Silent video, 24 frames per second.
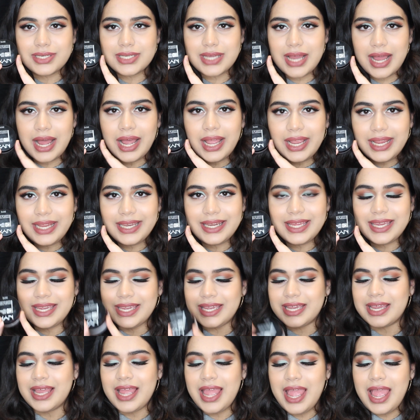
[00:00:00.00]

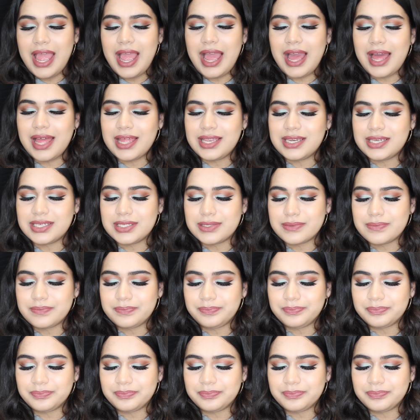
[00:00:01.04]
tiny, and